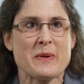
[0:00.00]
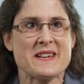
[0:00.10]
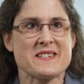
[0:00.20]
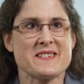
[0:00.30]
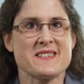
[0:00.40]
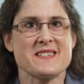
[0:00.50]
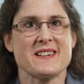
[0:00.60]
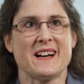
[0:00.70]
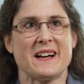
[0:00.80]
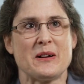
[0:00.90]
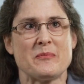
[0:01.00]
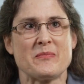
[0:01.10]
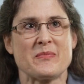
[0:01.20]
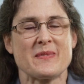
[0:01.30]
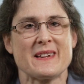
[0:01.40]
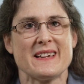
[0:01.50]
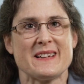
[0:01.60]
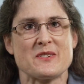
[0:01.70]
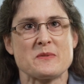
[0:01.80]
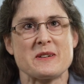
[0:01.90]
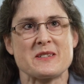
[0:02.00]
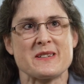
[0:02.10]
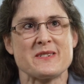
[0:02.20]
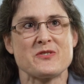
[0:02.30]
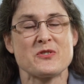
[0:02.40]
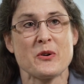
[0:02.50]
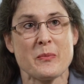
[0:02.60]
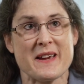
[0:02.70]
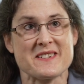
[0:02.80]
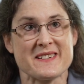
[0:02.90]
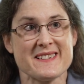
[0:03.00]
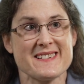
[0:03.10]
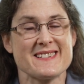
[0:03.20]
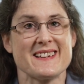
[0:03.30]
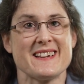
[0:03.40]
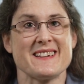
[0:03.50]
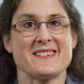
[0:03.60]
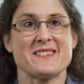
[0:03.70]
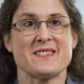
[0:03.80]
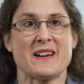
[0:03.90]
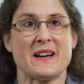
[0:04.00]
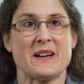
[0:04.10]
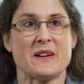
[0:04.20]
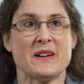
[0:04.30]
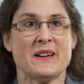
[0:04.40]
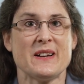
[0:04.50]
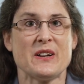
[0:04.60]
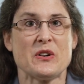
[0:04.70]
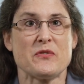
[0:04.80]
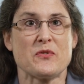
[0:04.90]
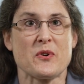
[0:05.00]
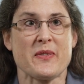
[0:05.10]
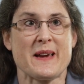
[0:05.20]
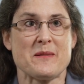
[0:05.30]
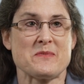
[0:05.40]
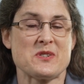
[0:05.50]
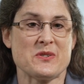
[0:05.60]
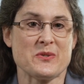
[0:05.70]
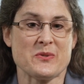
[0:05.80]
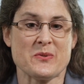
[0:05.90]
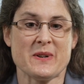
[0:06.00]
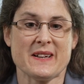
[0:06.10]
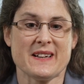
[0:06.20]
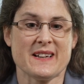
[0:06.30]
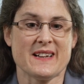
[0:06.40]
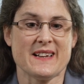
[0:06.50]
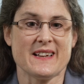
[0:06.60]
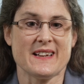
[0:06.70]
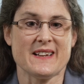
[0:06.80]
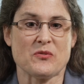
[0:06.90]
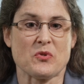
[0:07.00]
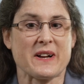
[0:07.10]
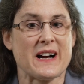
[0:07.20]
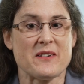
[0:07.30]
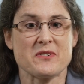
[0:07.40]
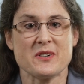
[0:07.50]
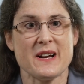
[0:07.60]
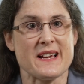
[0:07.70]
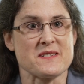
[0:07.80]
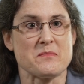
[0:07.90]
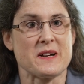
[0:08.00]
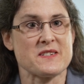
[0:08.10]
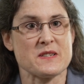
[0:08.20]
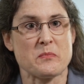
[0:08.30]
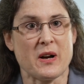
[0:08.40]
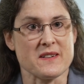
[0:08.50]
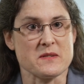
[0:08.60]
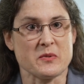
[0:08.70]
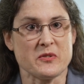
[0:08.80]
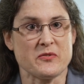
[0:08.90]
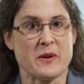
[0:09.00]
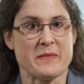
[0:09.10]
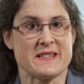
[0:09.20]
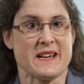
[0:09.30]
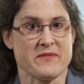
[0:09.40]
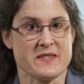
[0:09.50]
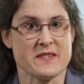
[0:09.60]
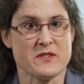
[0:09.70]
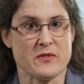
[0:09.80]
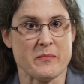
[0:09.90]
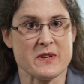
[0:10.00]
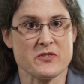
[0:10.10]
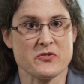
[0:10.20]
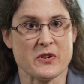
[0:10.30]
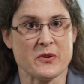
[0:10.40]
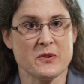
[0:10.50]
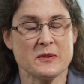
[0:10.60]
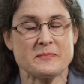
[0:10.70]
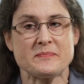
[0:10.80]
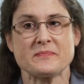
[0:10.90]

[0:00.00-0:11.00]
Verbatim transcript: patients, um, you know, especially stroke patients, is uh, for them to recover as much as possible from the deficits from their stroke